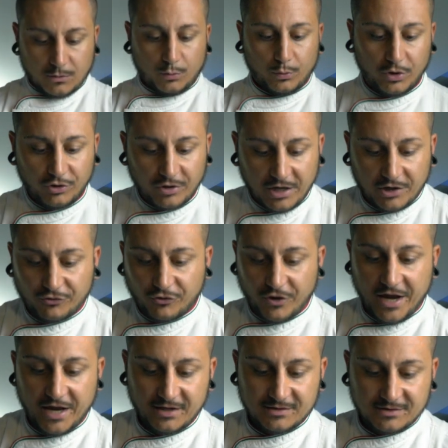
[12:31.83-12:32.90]
we're gonna
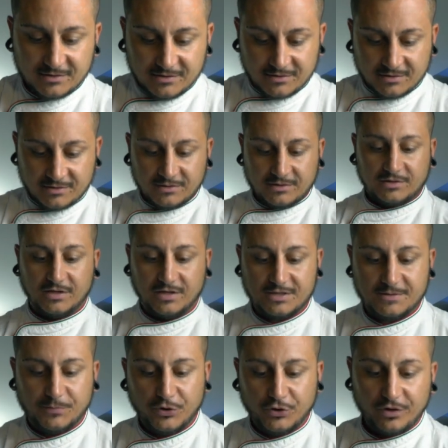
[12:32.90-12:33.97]
create
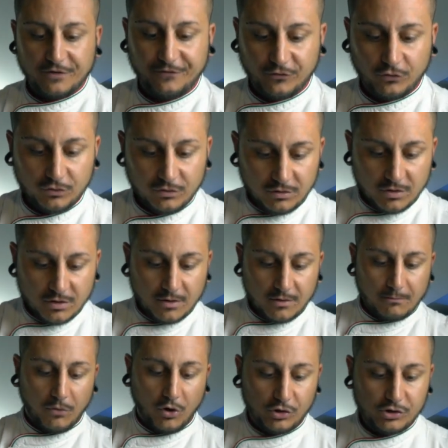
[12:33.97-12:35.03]
this beautiful
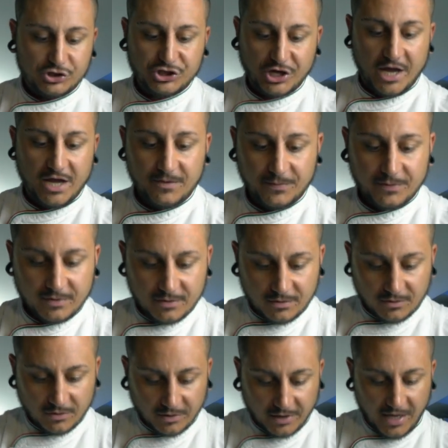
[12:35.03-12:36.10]
ball shape,
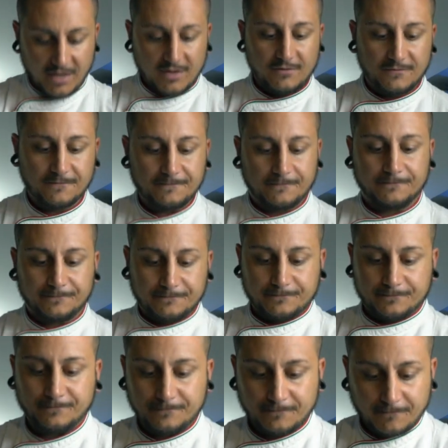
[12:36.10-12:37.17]
okay?
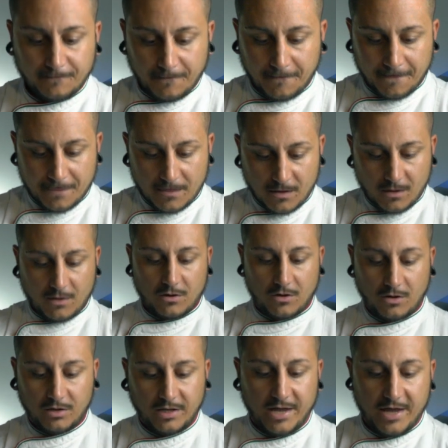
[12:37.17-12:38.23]

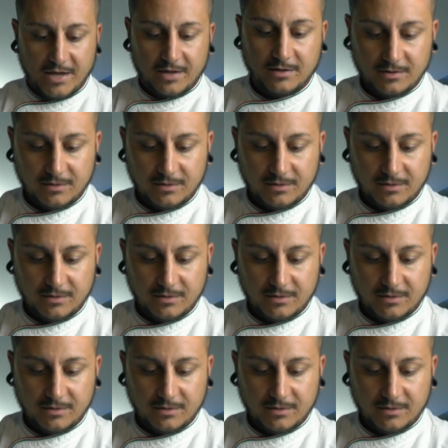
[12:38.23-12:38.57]
Okay.